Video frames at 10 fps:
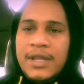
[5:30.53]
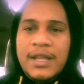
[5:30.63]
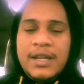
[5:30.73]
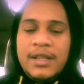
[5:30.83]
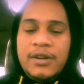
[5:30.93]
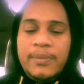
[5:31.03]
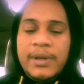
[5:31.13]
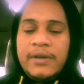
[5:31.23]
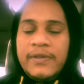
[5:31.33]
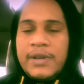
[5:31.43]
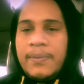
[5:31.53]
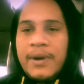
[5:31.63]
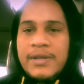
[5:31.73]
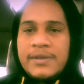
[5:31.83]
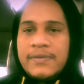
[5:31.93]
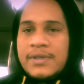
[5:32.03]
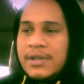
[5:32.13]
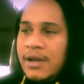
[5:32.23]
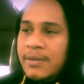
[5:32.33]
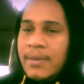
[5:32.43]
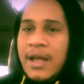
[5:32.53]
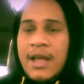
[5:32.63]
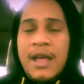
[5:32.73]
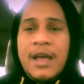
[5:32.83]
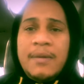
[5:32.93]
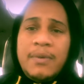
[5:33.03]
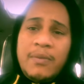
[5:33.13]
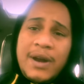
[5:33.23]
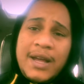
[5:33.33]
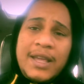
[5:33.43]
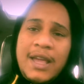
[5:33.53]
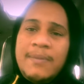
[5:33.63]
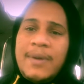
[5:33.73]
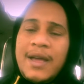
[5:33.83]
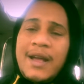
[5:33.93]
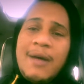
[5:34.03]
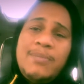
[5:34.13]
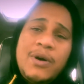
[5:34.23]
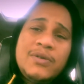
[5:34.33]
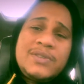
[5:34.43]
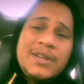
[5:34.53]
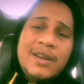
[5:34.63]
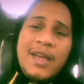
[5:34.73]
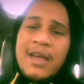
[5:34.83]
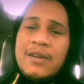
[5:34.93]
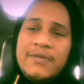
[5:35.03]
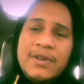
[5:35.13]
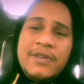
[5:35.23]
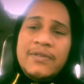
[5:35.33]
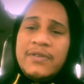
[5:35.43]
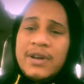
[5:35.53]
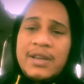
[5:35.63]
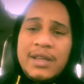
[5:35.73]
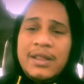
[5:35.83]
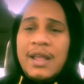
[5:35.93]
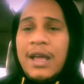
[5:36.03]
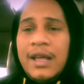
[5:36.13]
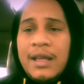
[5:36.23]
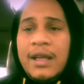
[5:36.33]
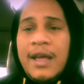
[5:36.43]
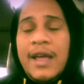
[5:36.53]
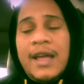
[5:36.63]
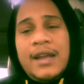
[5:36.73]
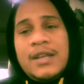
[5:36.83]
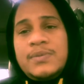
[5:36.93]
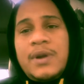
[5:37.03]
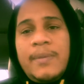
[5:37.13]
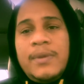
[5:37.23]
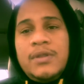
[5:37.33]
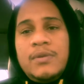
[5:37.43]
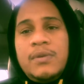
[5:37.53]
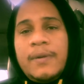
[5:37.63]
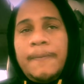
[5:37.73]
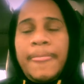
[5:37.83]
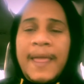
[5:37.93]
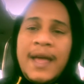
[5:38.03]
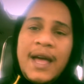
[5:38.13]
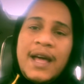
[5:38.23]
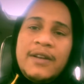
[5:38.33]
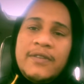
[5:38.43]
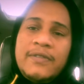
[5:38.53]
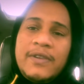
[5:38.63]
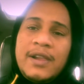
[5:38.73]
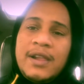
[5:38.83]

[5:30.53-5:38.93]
in a little bit of a depressive slump, but when I came back, I'm posting every fucking day, and that's what I've been doing out of